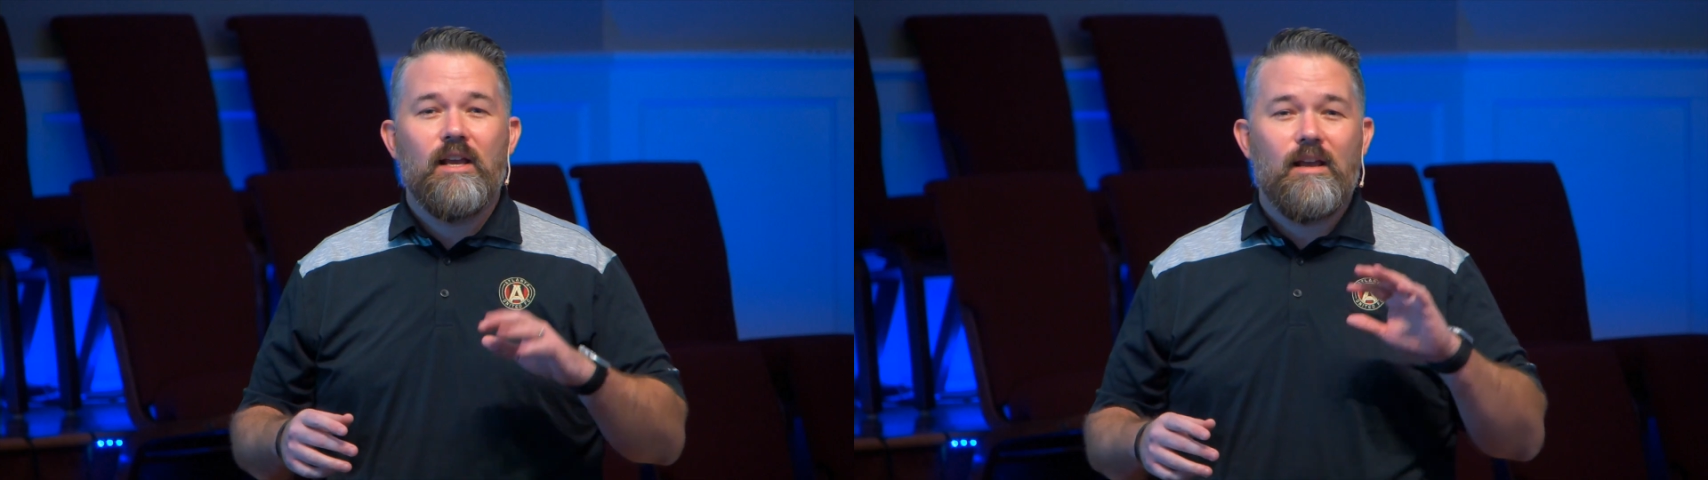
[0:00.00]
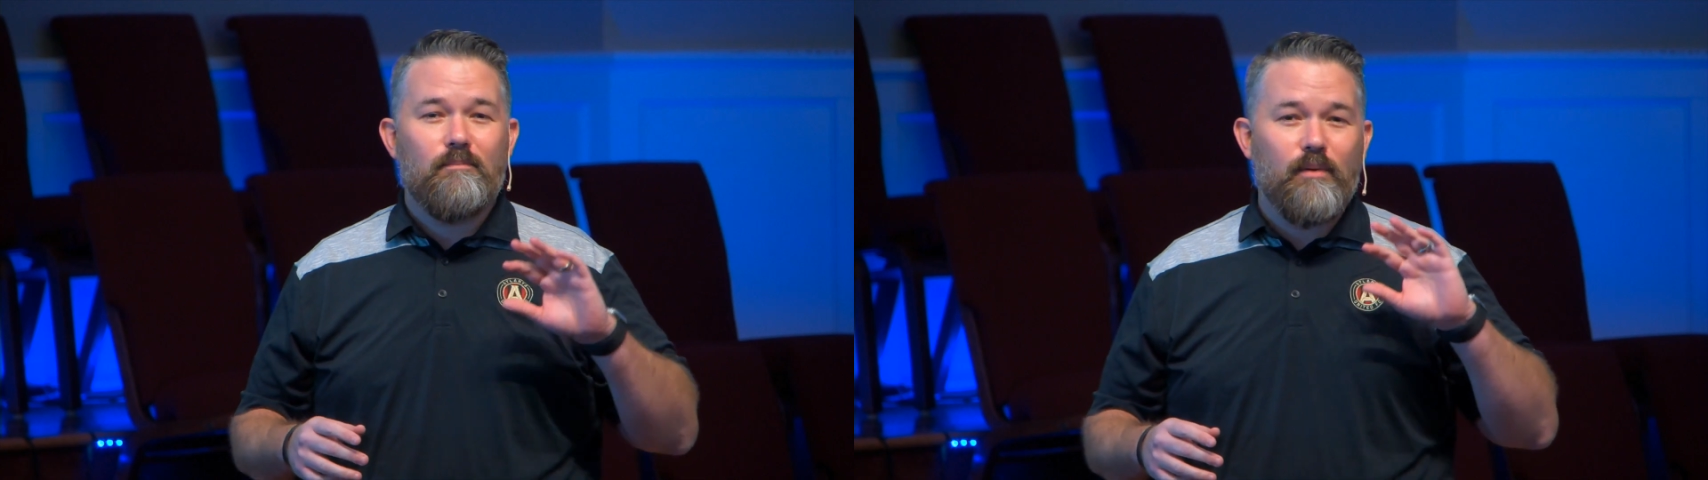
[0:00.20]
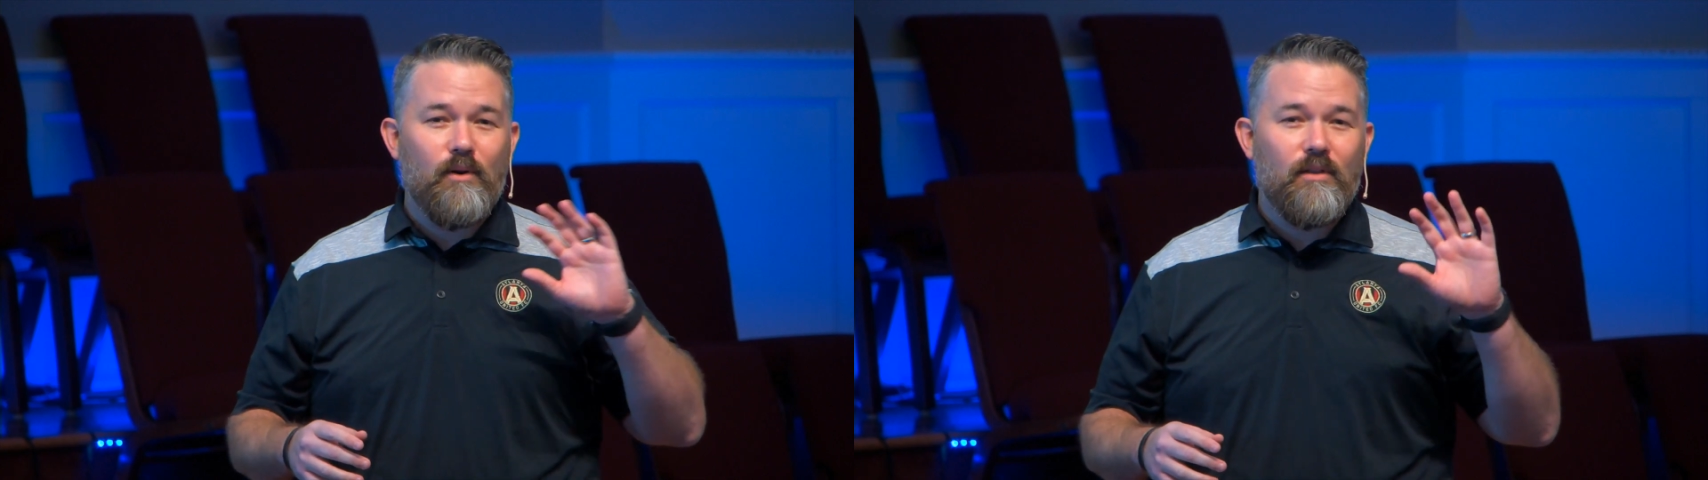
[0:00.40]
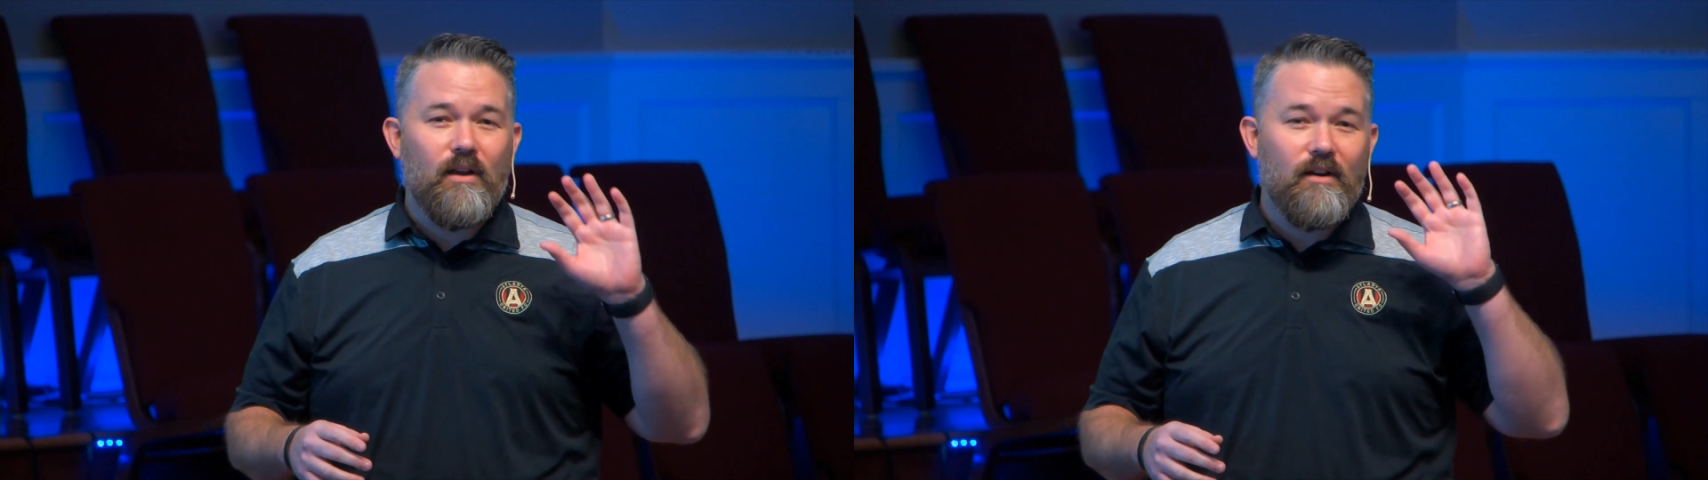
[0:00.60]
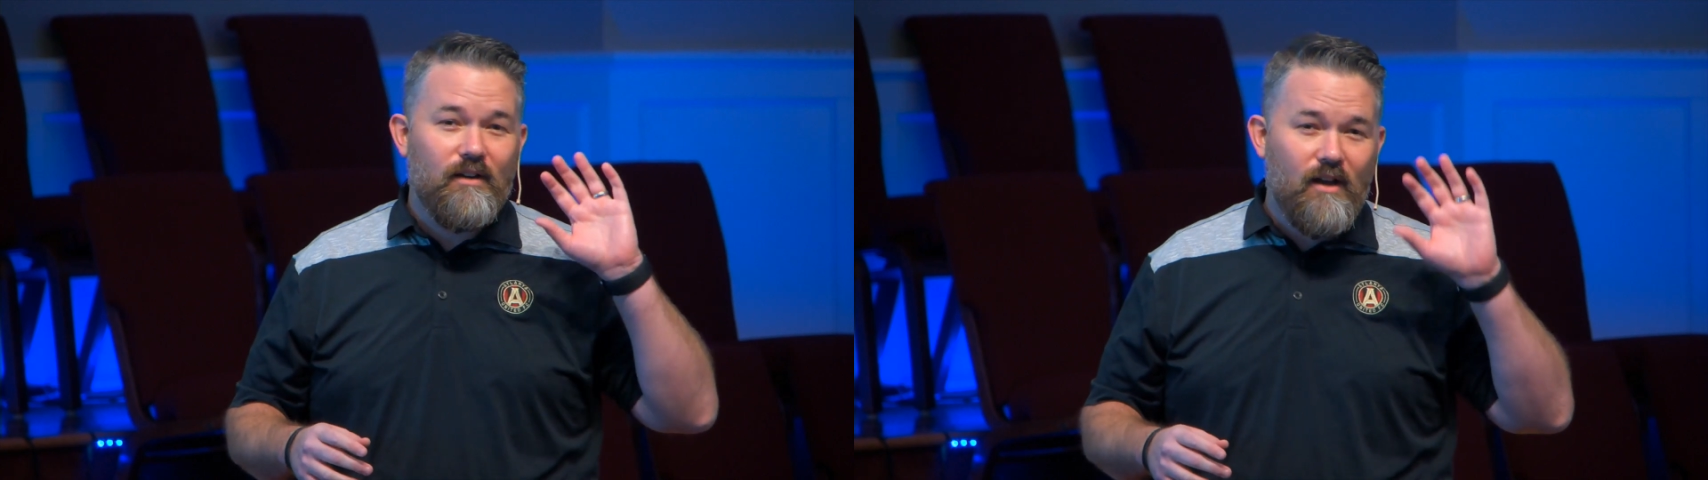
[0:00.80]
at both
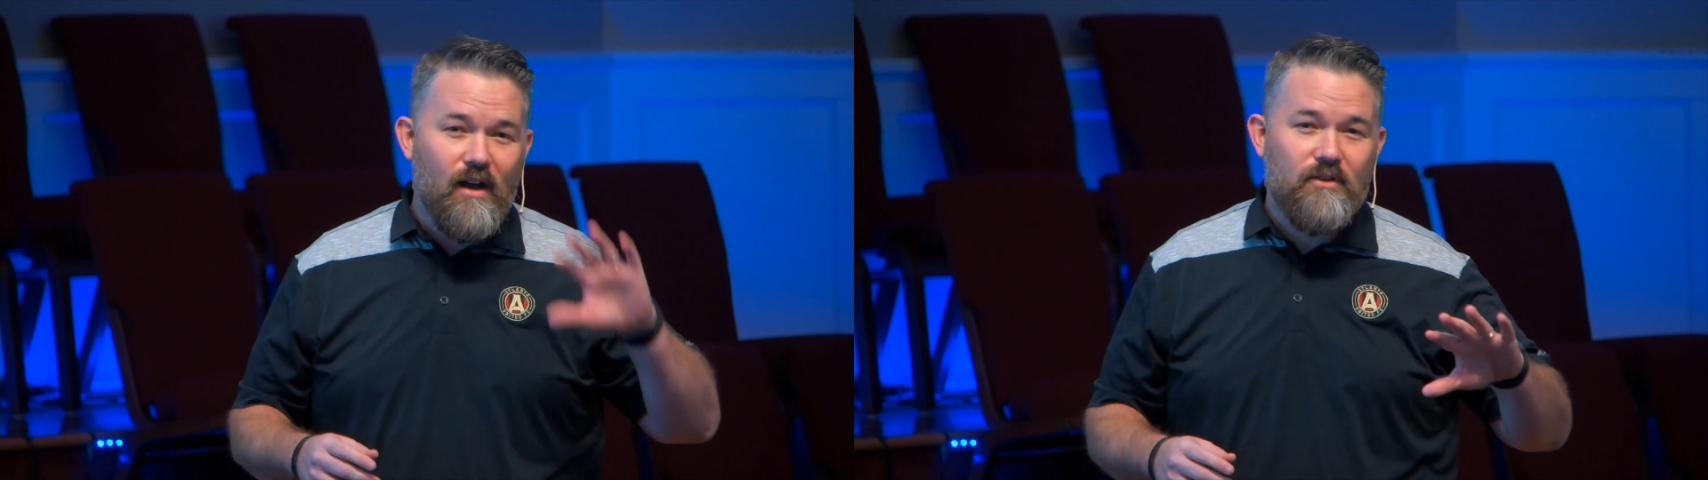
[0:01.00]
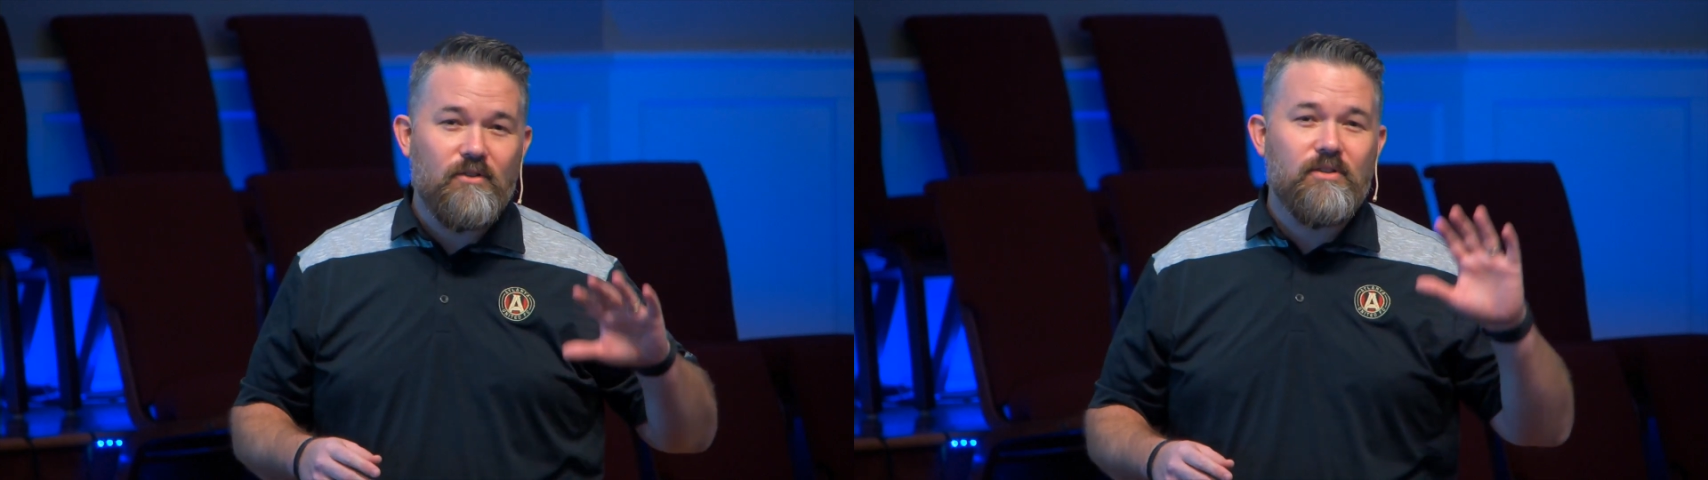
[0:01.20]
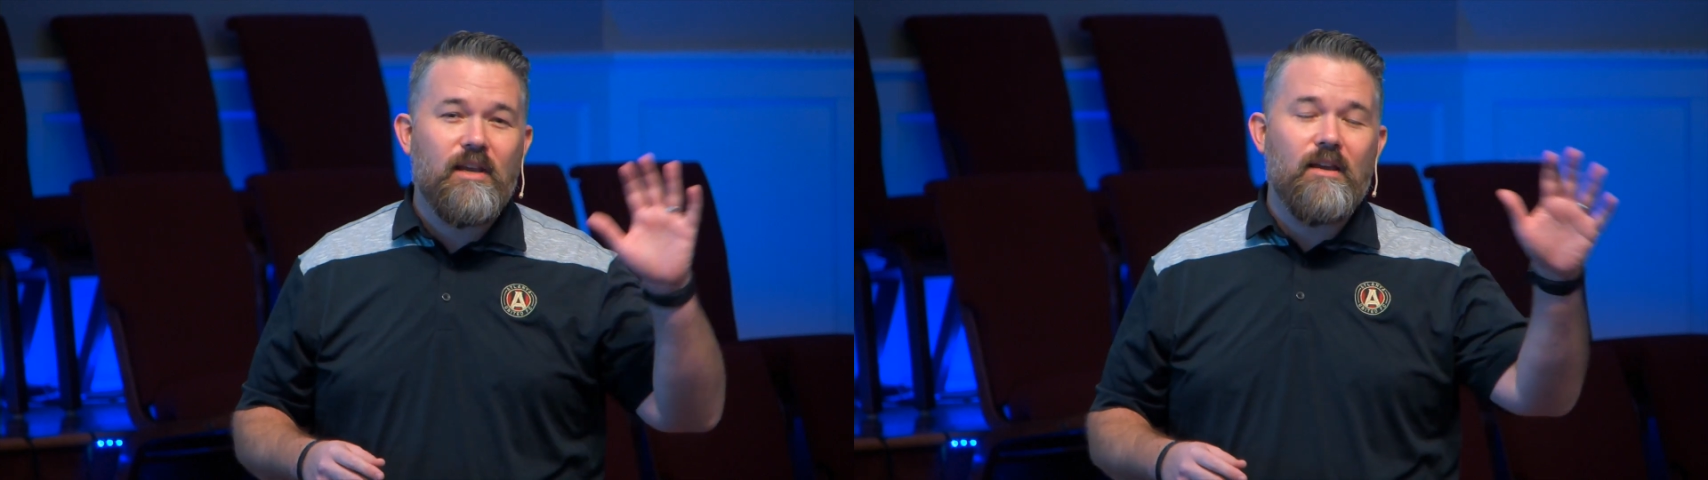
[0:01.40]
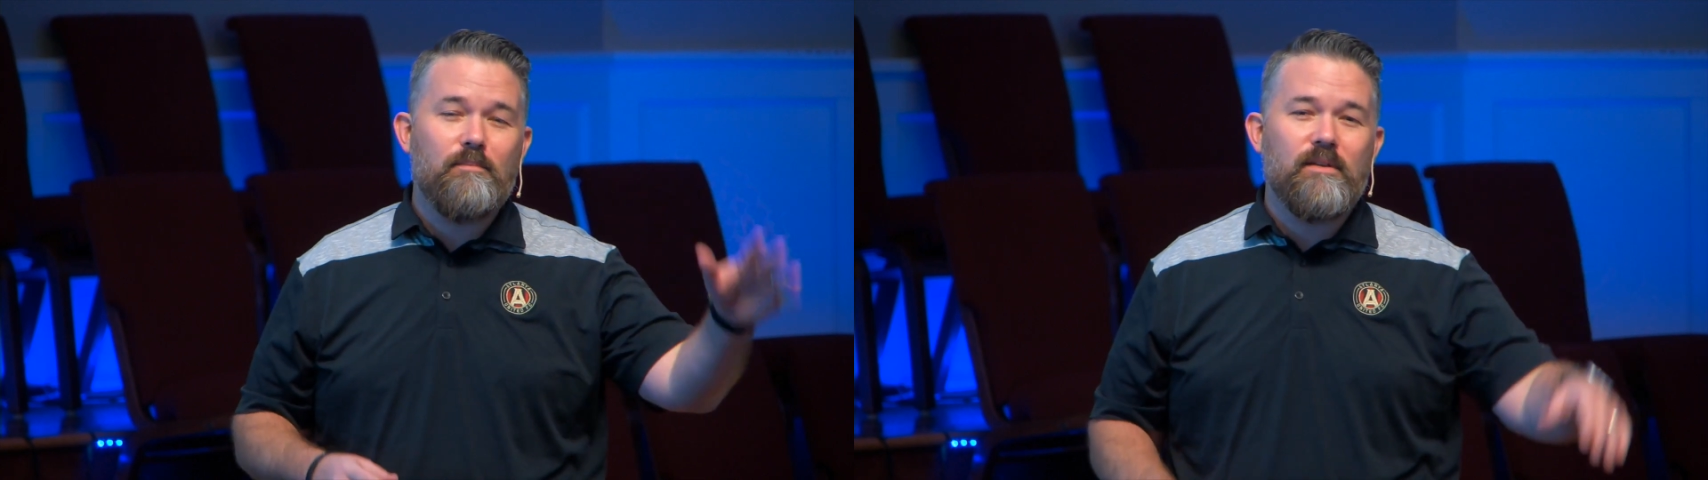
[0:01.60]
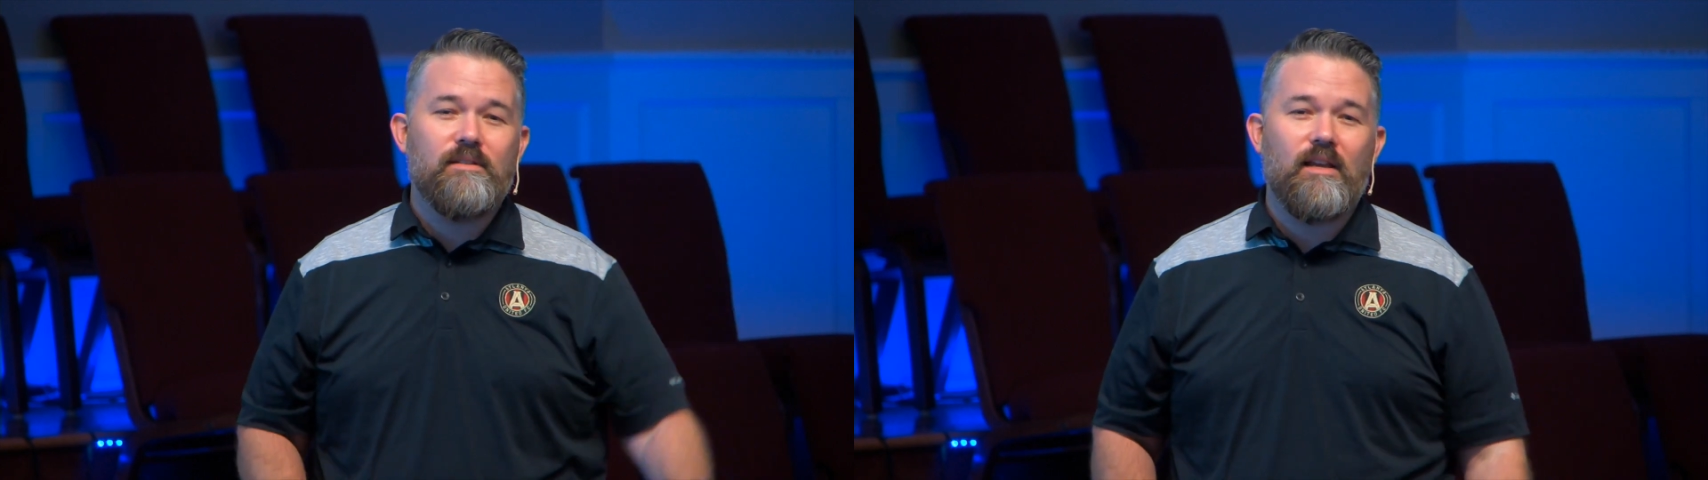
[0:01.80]
our Conyers campus